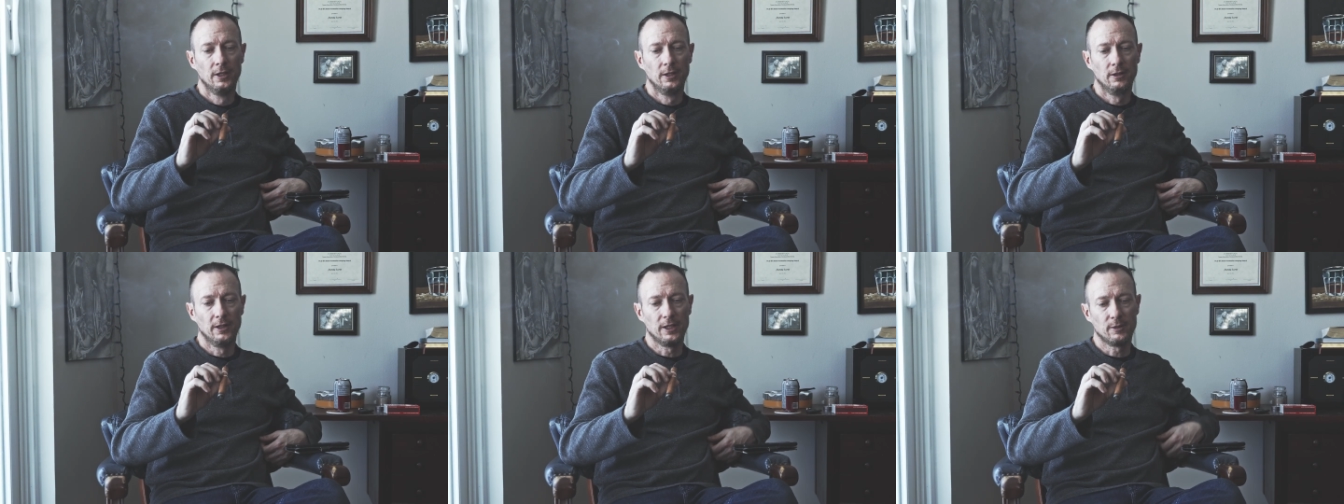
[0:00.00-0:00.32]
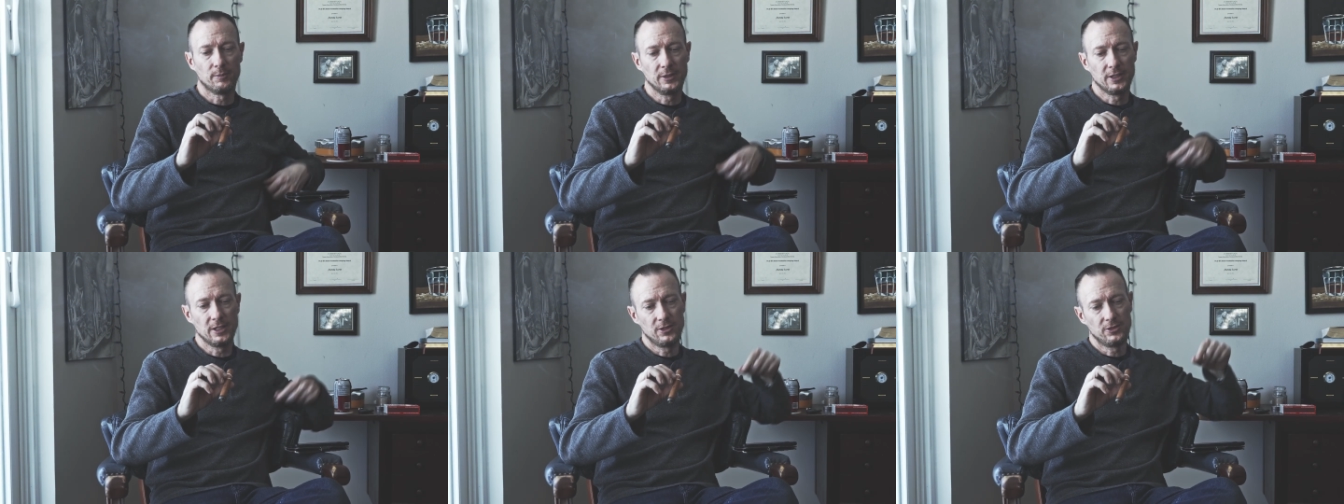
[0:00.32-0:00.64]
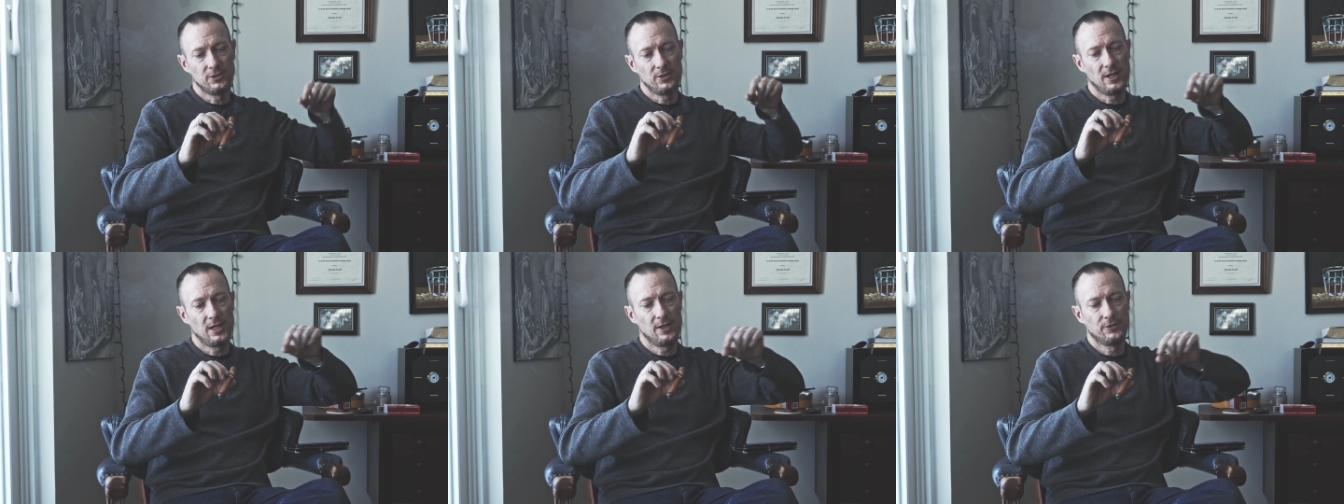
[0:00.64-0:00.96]
Like, because
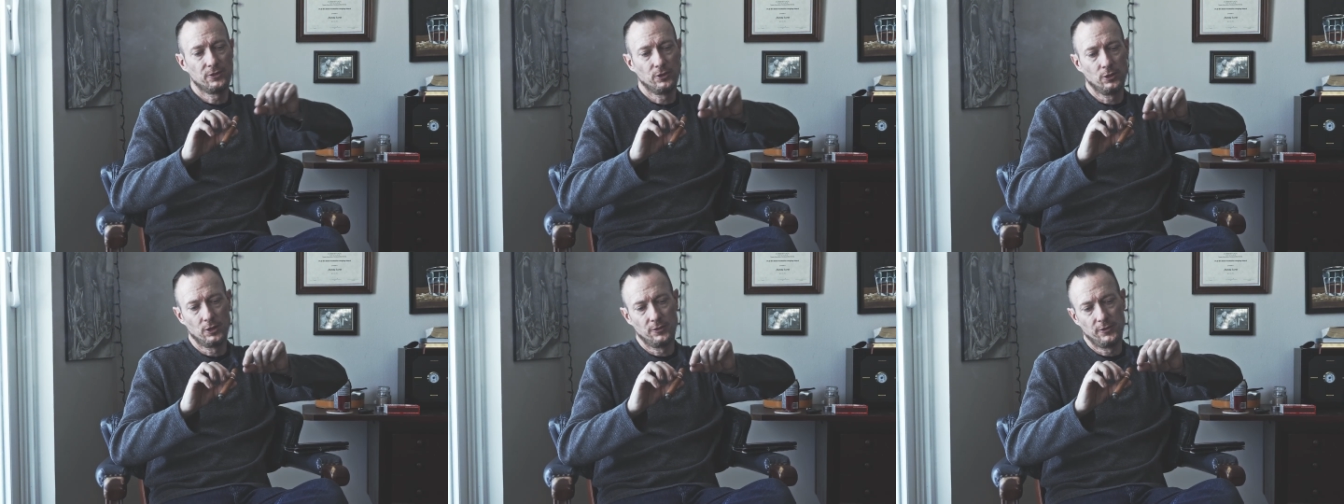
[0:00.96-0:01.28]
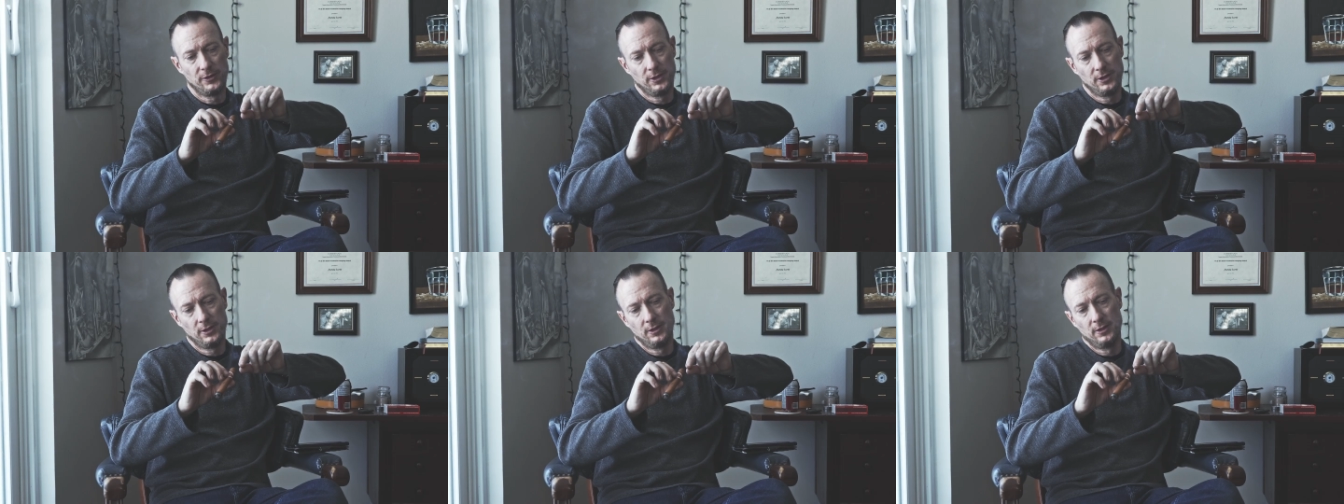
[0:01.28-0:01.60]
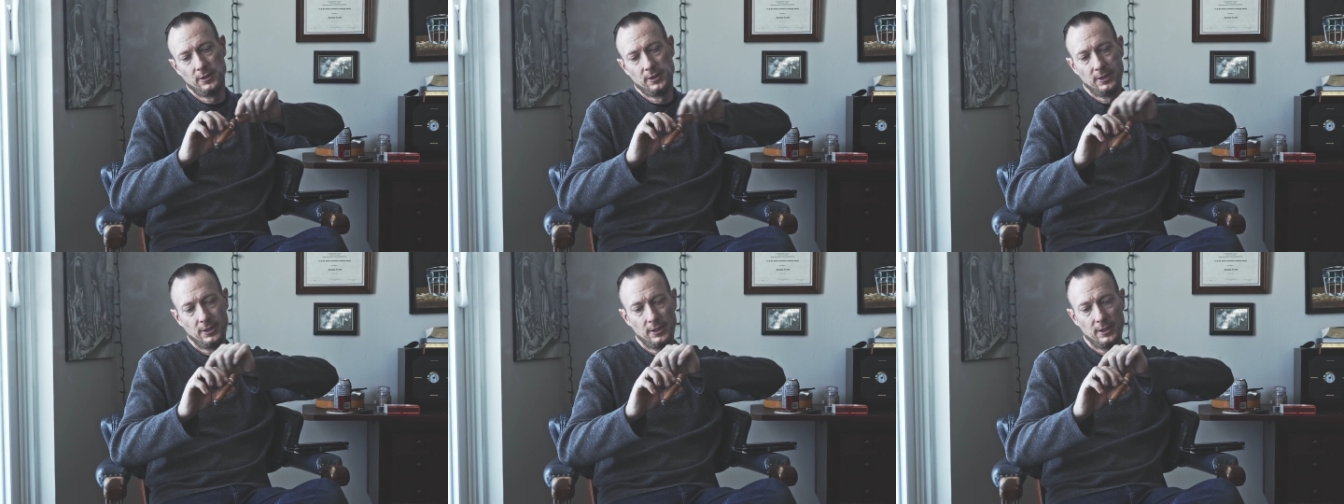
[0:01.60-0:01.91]
you have sort of a
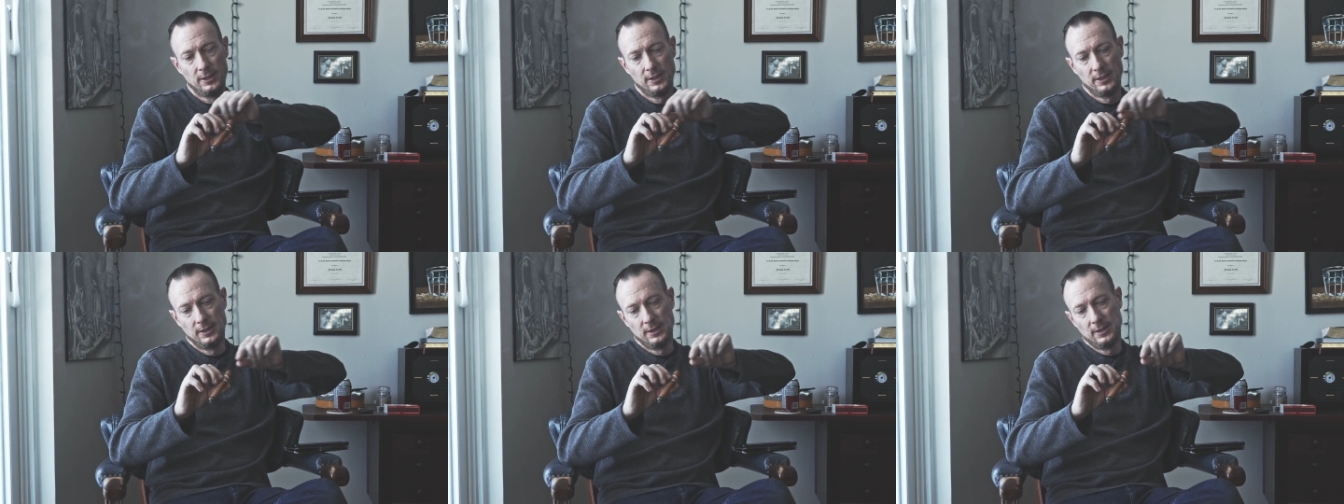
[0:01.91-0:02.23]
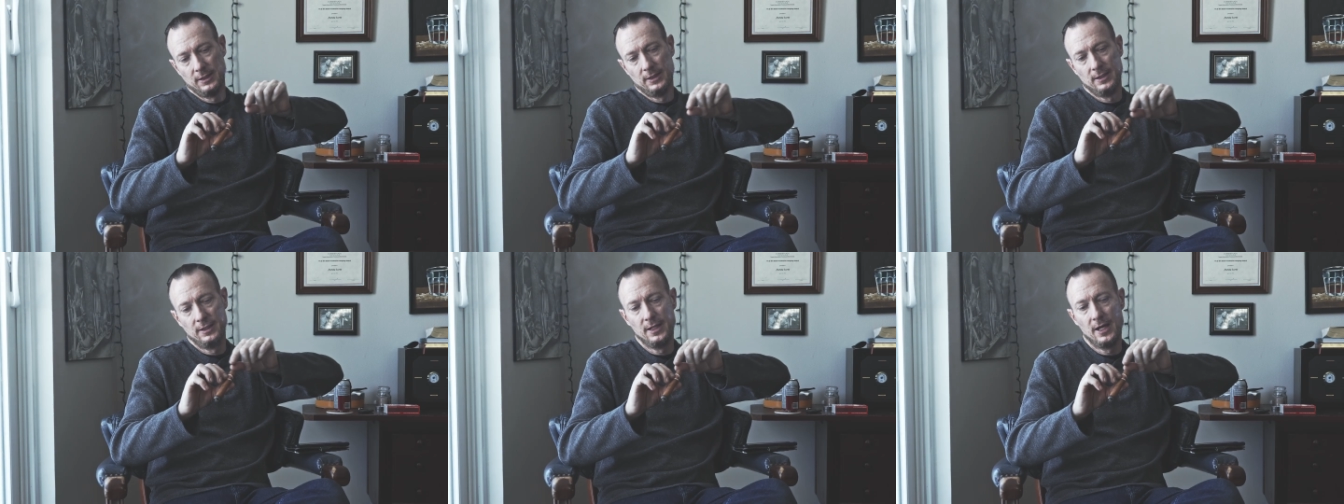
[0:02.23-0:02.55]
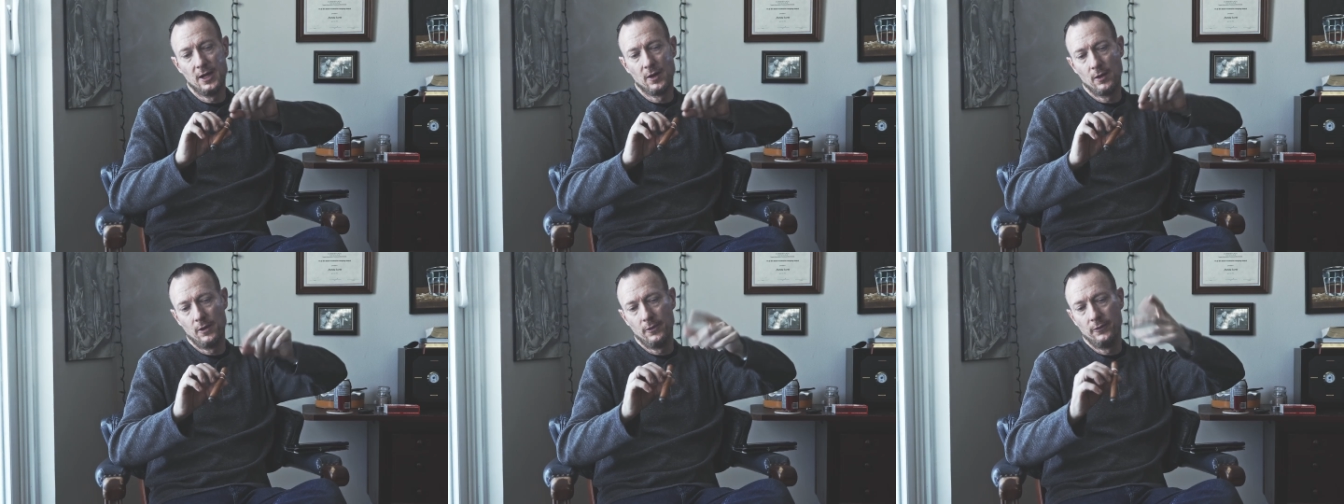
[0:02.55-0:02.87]

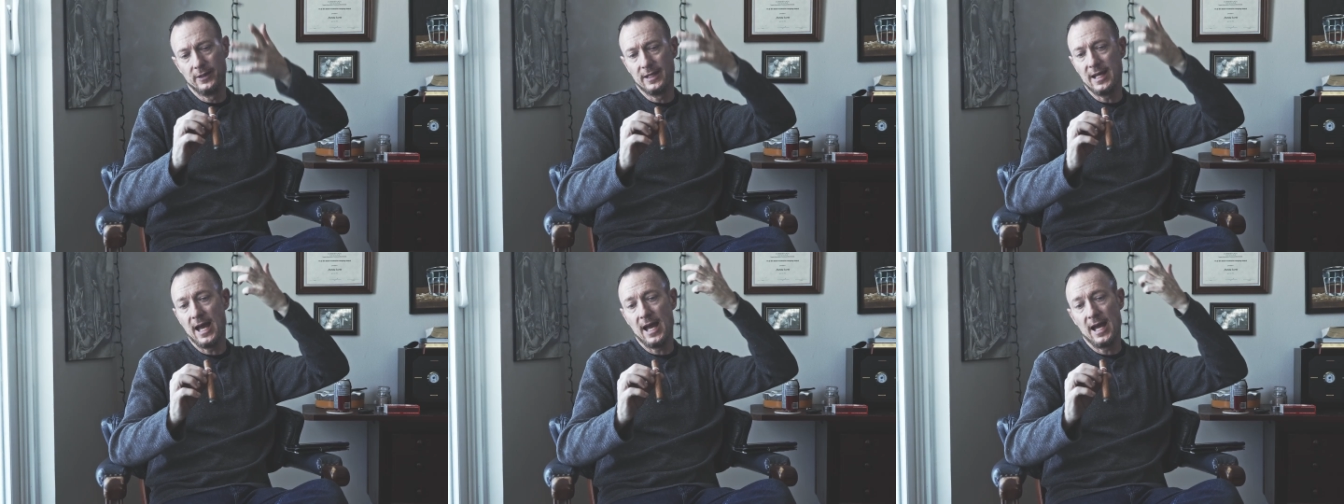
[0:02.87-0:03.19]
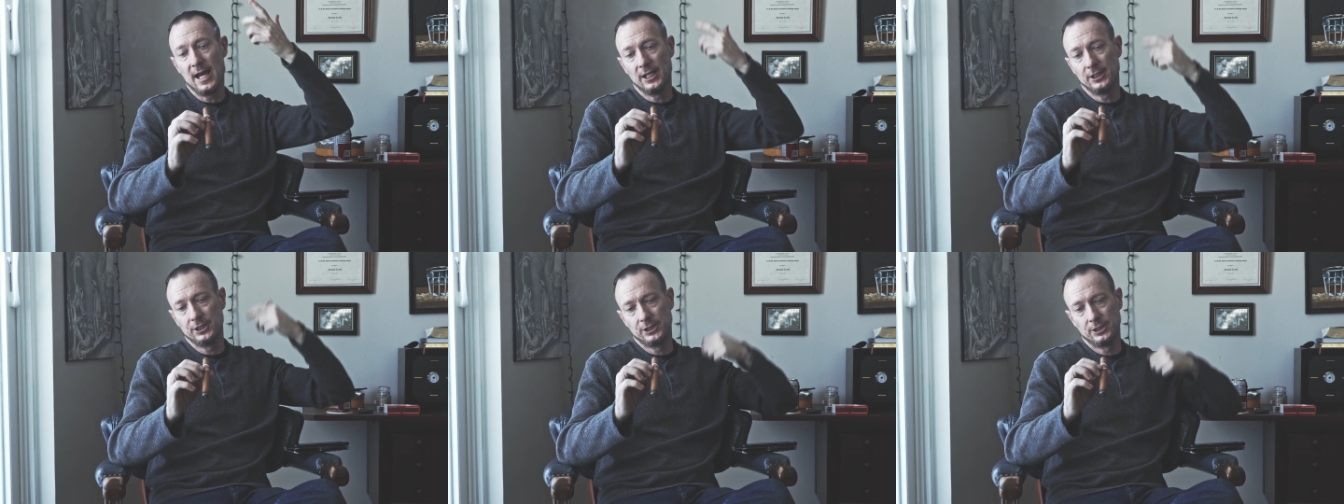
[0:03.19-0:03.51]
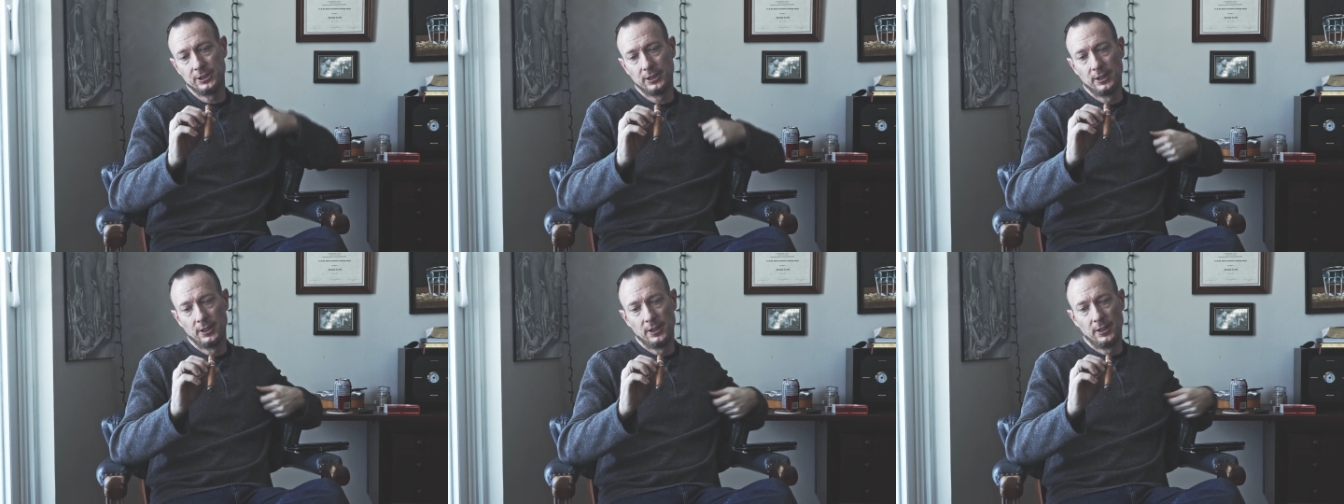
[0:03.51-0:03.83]
narrow gash